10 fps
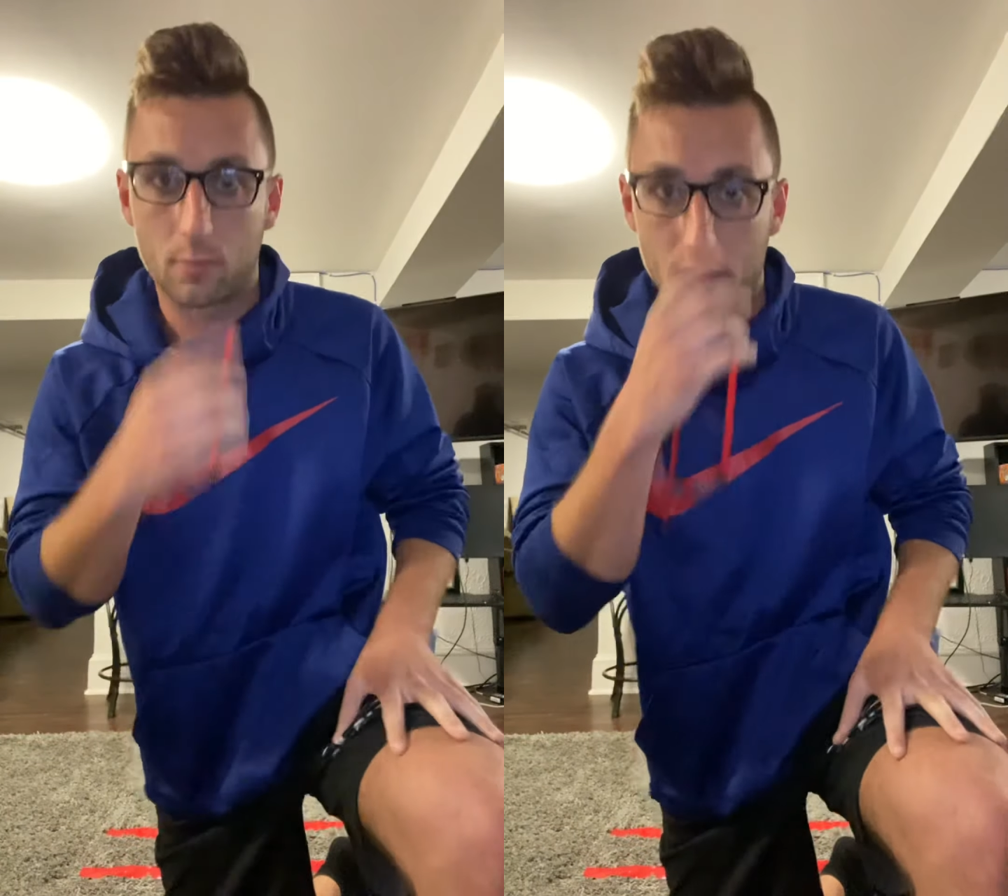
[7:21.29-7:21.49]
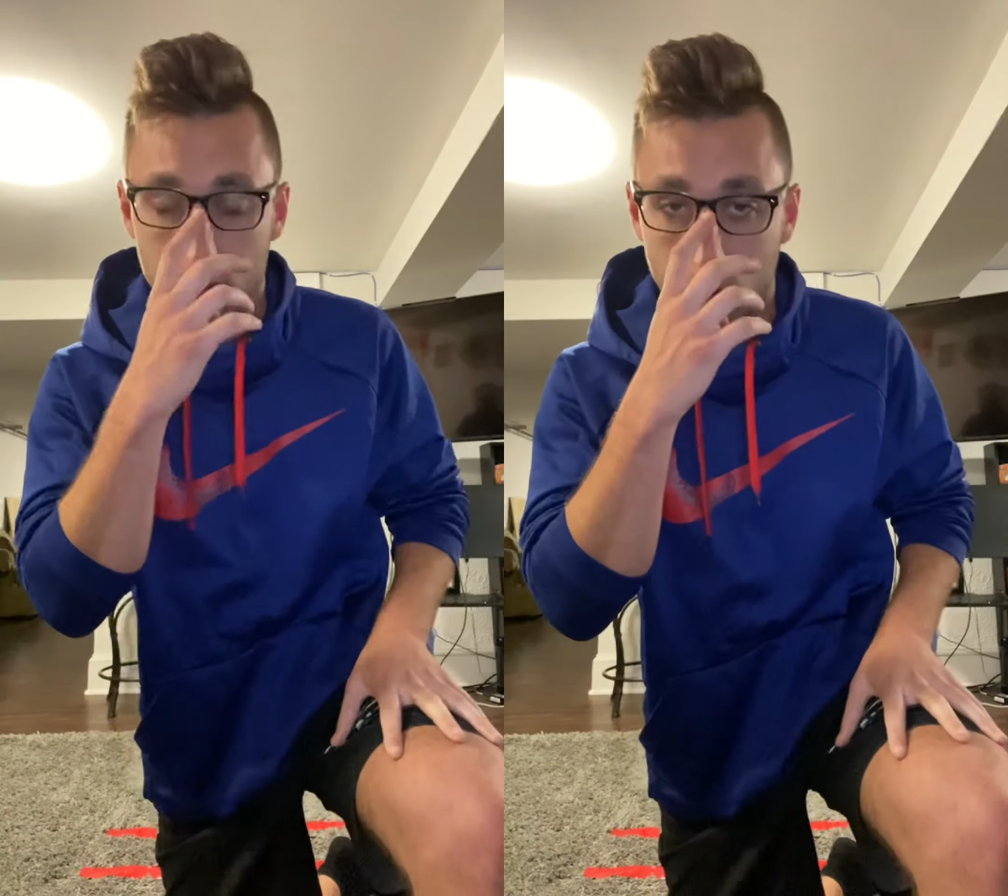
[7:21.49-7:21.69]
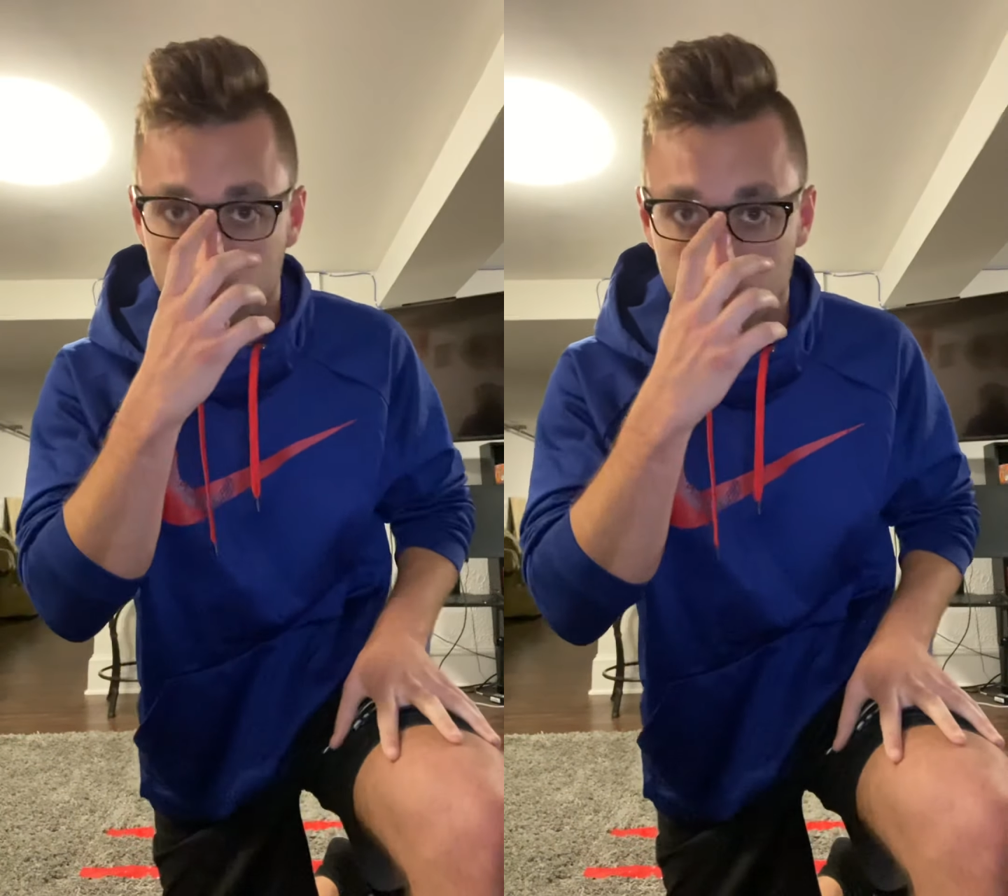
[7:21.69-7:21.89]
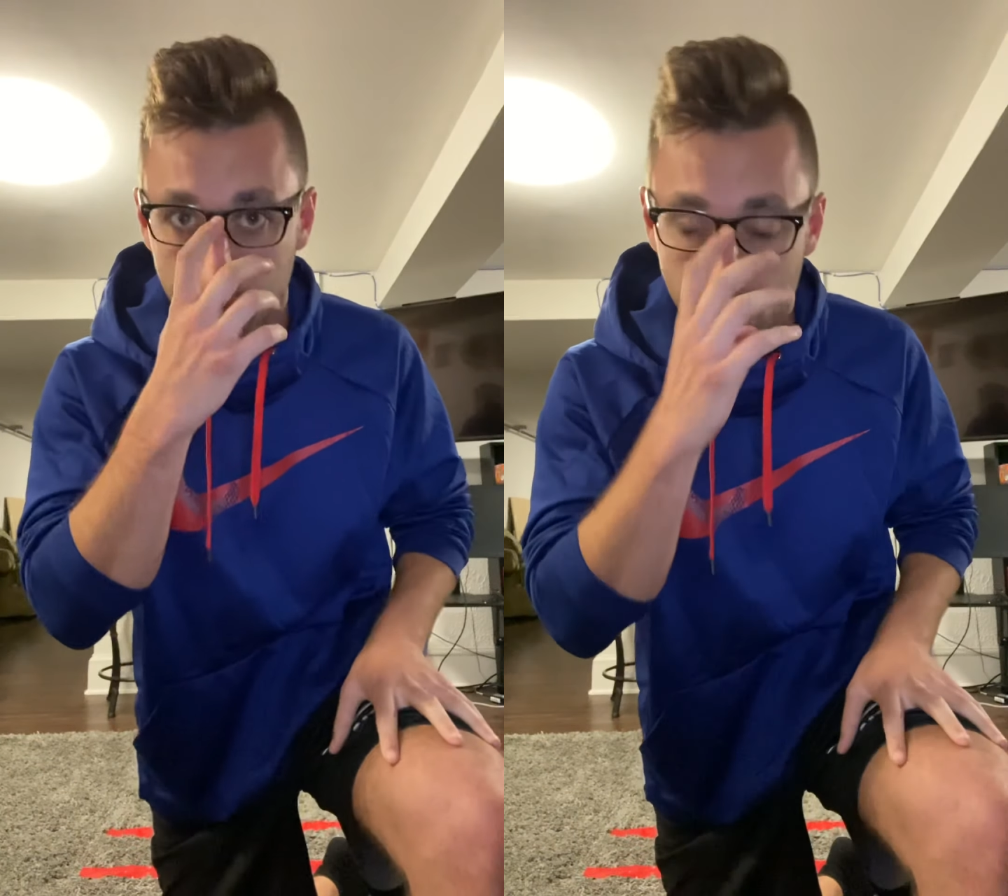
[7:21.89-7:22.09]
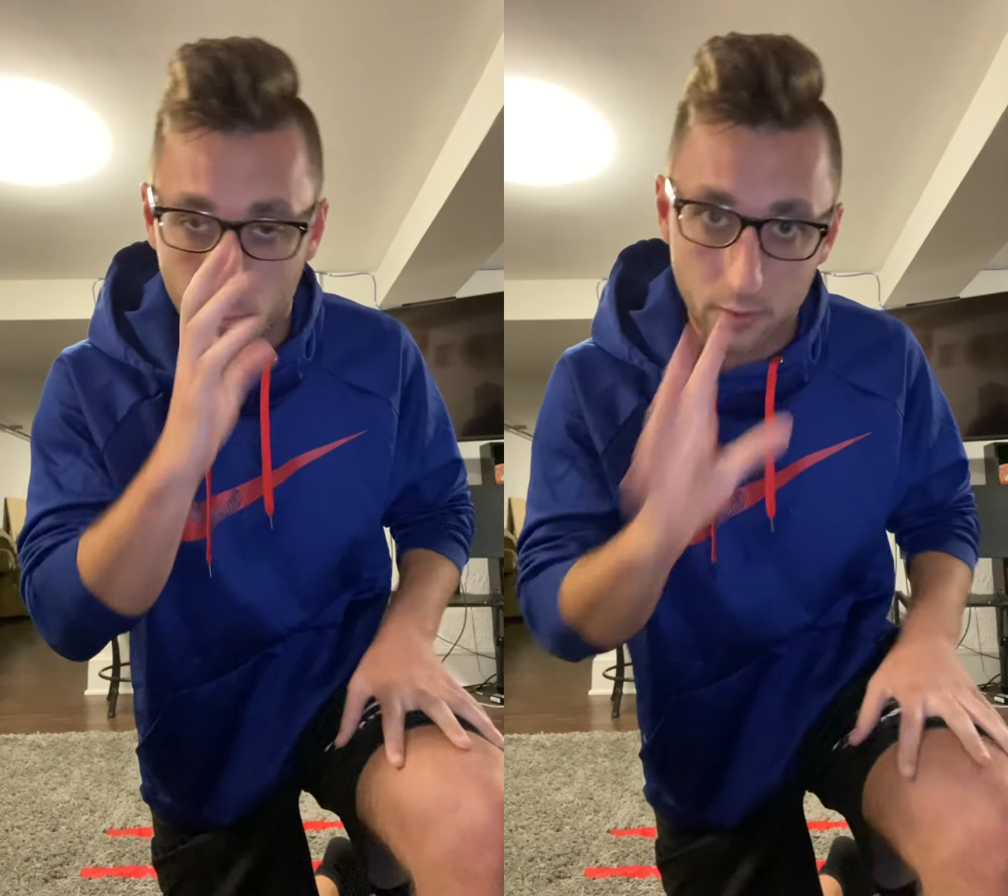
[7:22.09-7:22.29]
My score would be
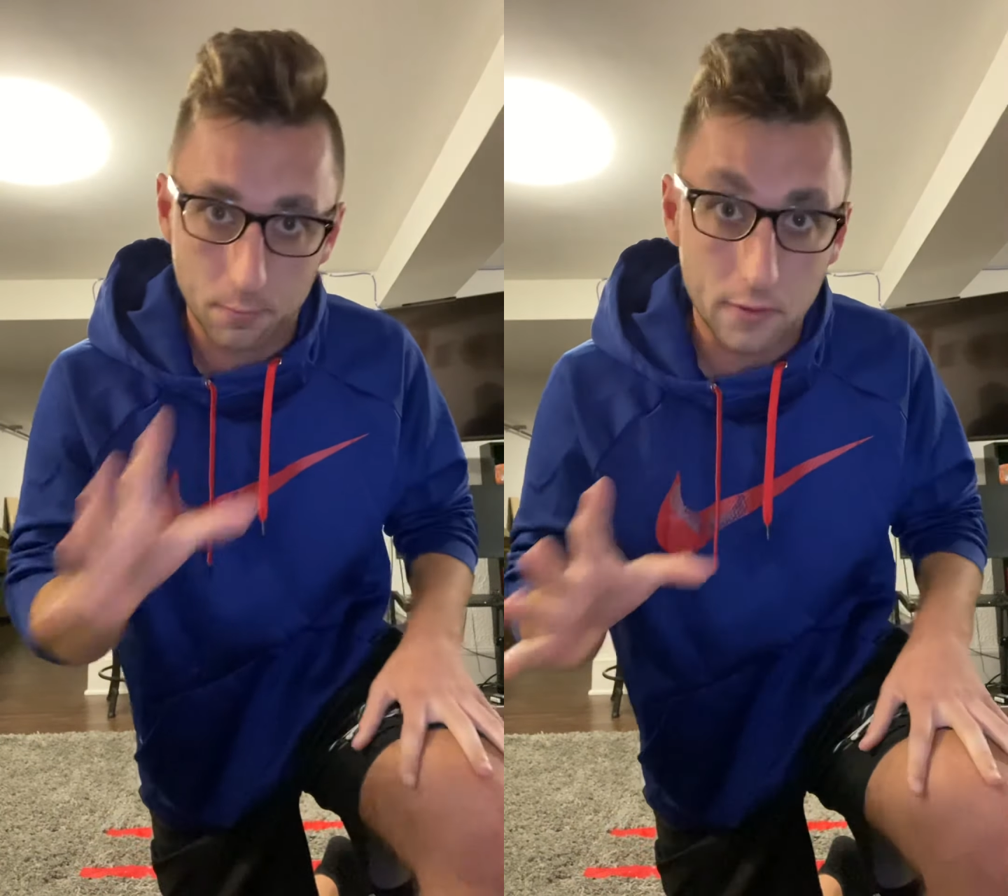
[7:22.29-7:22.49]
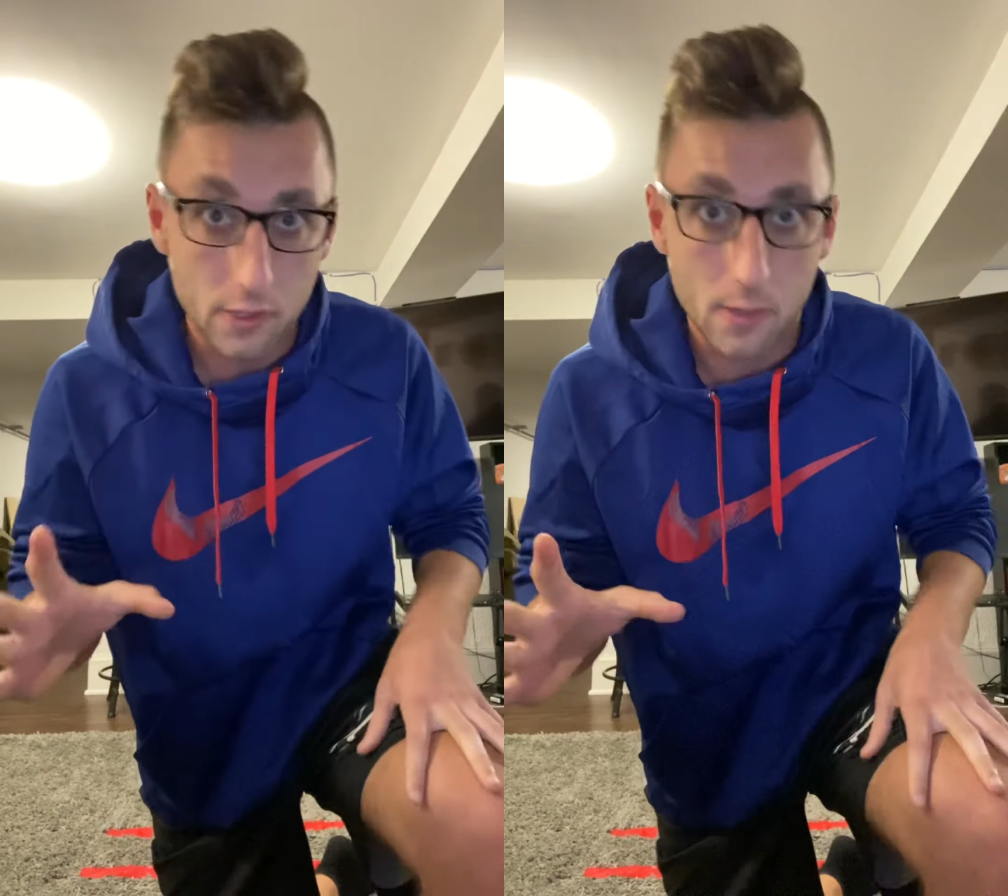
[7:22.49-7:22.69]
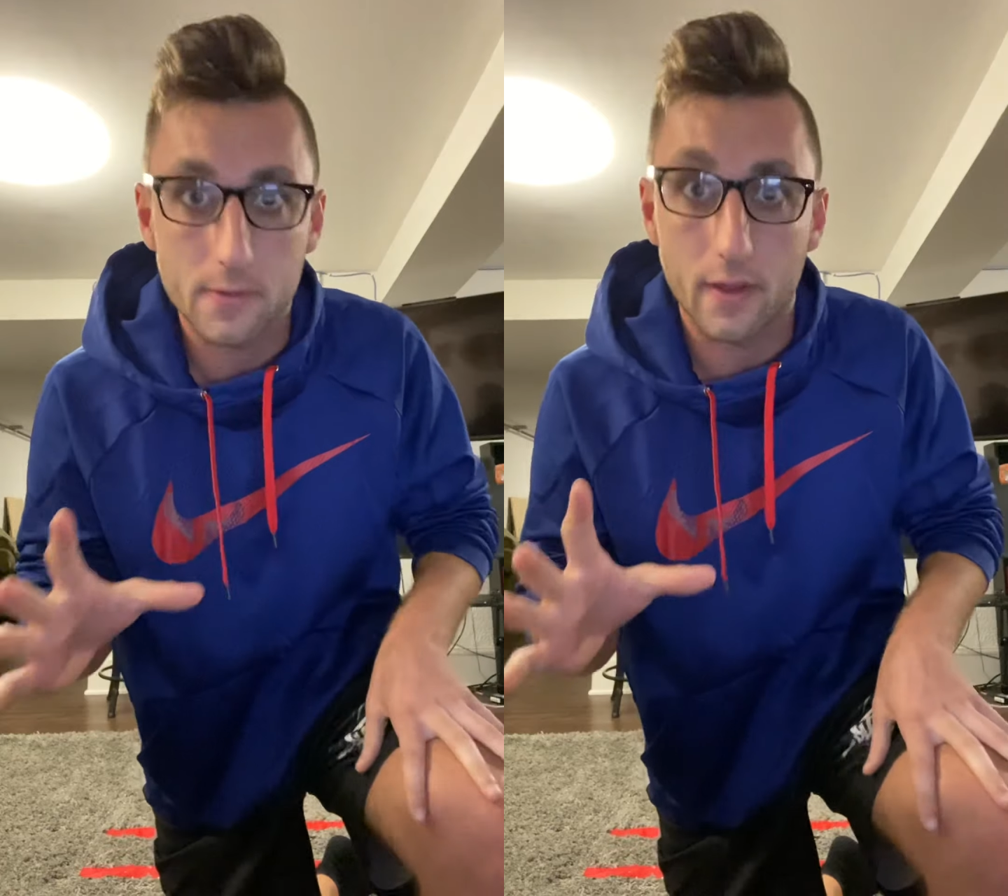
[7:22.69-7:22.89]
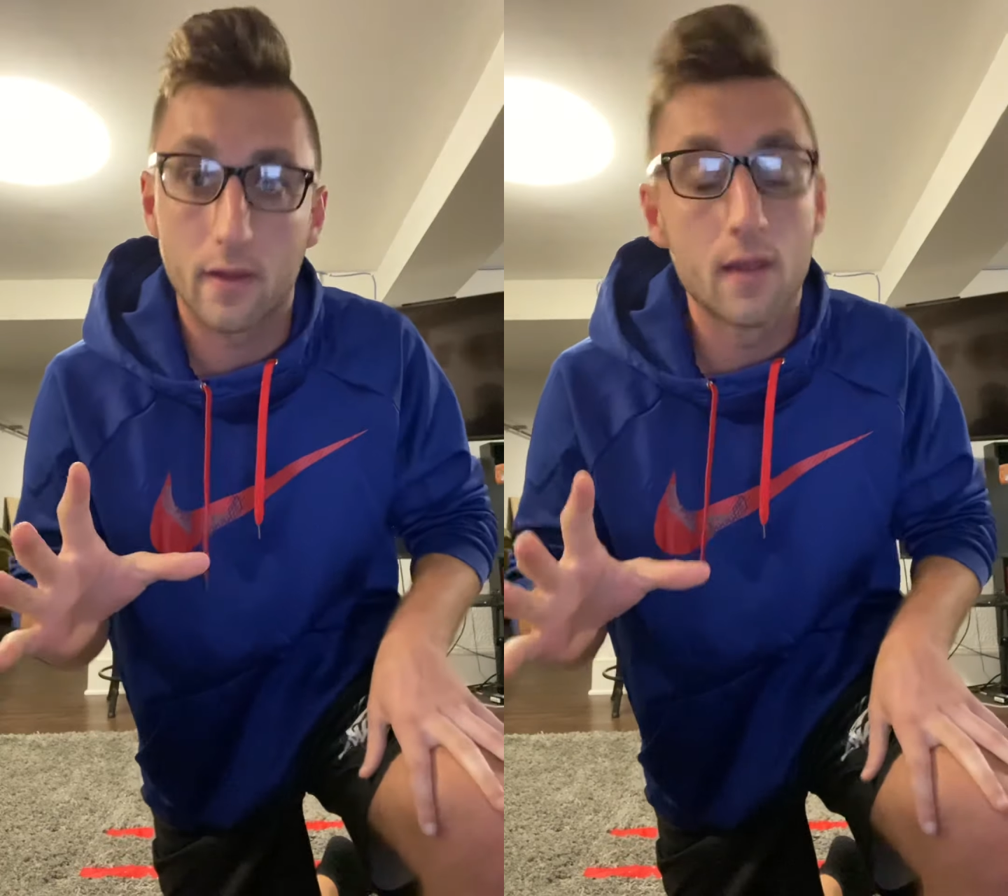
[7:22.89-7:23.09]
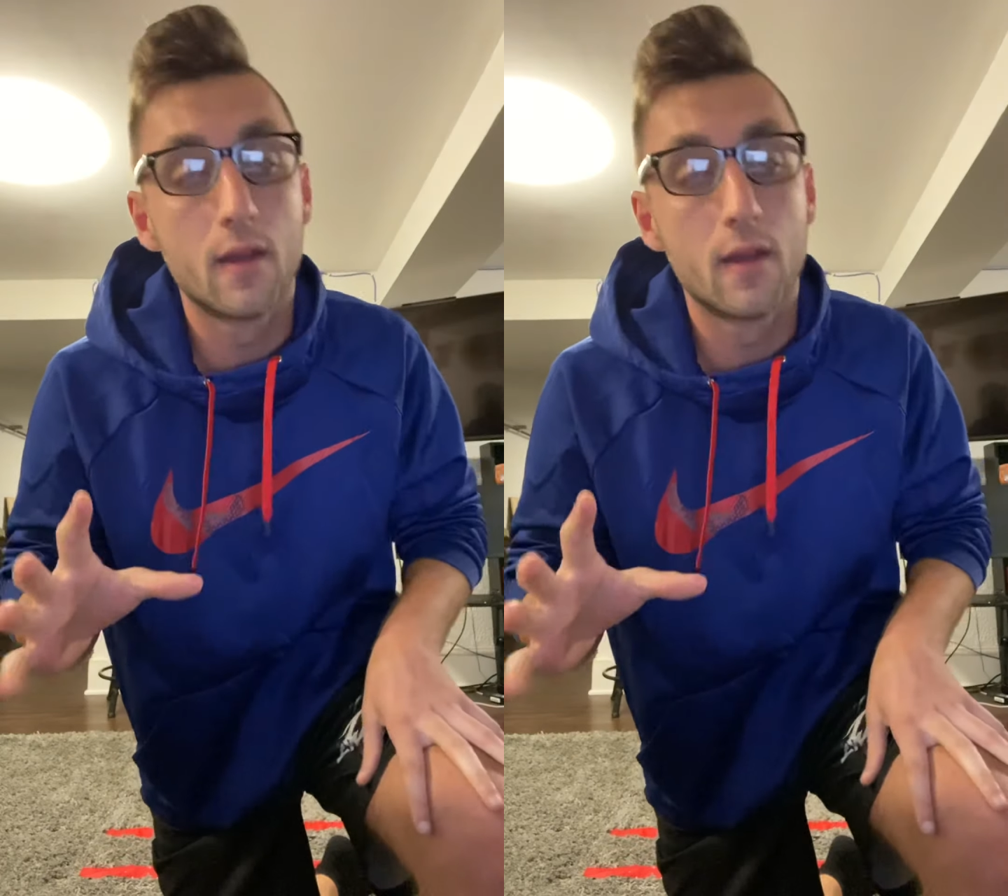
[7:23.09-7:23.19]
20 push-ups there.